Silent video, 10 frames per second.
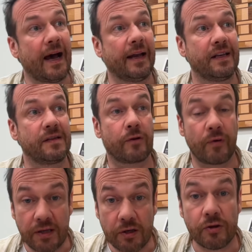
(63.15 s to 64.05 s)
And as
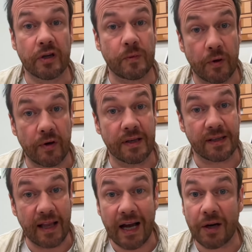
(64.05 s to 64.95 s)
creatures who experience
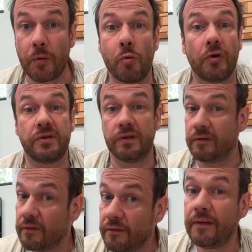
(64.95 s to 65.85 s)
lack, we want to
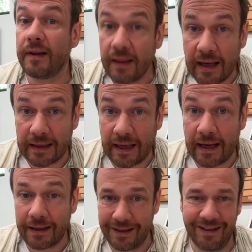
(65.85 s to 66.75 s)
fill that lack.